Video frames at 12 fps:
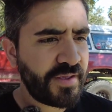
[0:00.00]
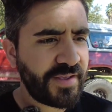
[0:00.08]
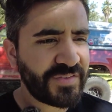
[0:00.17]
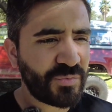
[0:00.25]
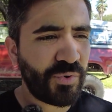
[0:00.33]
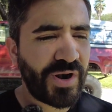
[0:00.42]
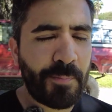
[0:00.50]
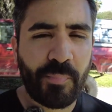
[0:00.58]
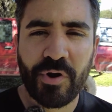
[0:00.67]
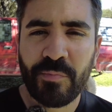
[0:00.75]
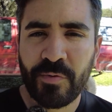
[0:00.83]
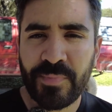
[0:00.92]
Is would I
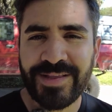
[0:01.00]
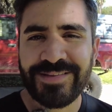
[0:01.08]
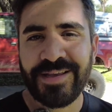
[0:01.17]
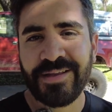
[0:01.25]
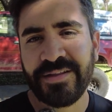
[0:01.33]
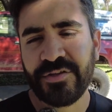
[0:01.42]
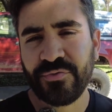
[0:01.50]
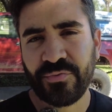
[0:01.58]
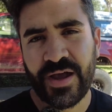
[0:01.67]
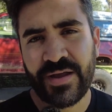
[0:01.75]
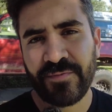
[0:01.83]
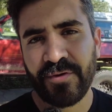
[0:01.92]
put them on my daily
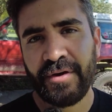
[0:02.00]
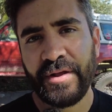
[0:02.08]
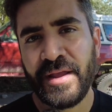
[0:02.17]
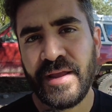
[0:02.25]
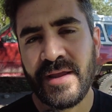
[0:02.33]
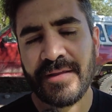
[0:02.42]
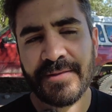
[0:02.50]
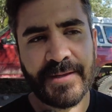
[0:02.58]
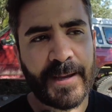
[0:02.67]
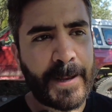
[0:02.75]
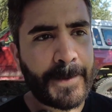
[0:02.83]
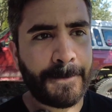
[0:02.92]
driver? And
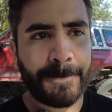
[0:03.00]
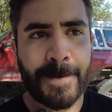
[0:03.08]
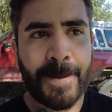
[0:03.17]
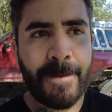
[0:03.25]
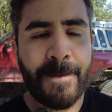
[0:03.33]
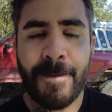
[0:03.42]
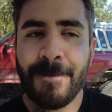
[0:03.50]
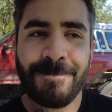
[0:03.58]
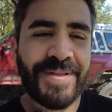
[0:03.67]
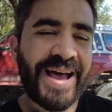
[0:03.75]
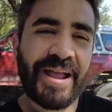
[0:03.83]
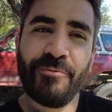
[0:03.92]
I
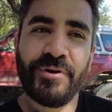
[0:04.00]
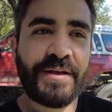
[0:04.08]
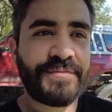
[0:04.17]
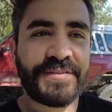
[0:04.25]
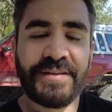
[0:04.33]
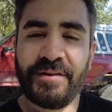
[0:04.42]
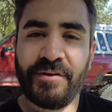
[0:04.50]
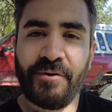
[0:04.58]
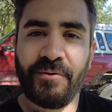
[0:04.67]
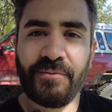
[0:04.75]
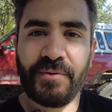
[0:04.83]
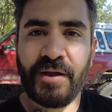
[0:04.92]
would have to say
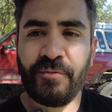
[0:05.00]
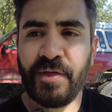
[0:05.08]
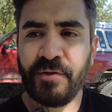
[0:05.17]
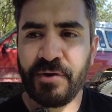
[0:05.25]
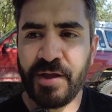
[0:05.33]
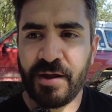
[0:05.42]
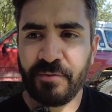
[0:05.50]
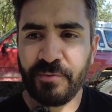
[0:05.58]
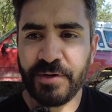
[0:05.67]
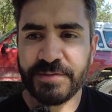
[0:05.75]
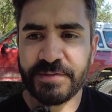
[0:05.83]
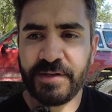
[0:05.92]
no. I'd rather not
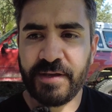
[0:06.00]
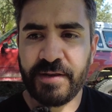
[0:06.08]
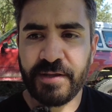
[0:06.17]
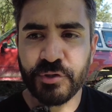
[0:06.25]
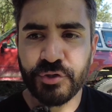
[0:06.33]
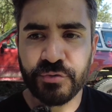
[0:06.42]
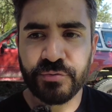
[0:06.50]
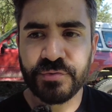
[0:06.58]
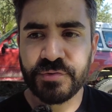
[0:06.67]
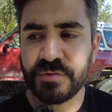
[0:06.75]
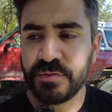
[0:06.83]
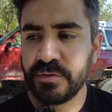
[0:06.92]
risk any
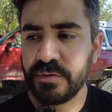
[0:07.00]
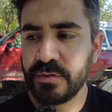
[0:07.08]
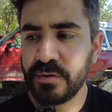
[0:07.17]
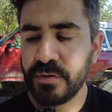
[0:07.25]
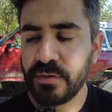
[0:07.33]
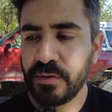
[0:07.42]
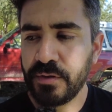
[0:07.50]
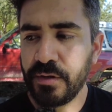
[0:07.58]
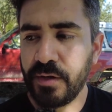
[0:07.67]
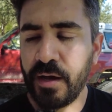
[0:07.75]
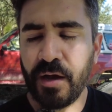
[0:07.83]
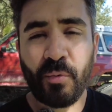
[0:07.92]
issues
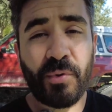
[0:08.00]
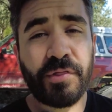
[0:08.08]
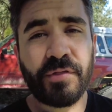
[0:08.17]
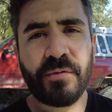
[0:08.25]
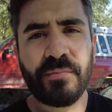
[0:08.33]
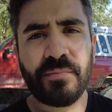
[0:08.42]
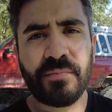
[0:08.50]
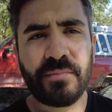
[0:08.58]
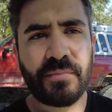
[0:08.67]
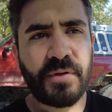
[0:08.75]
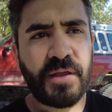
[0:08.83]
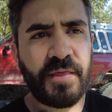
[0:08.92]
with them,
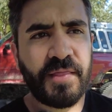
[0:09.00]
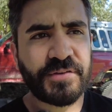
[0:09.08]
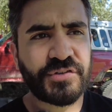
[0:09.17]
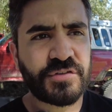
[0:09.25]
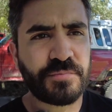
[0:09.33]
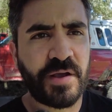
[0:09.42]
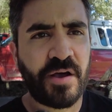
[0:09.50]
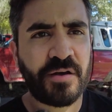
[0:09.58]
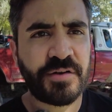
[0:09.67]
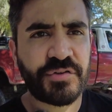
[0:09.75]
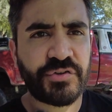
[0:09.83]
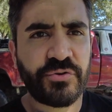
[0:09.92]
and that's just my
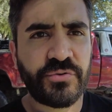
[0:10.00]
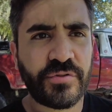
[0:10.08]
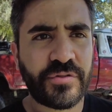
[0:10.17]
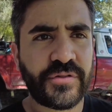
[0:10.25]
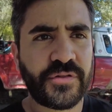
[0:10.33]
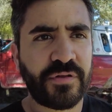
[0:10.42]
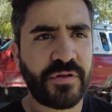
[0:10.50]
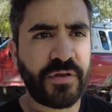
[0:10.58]
honest truth.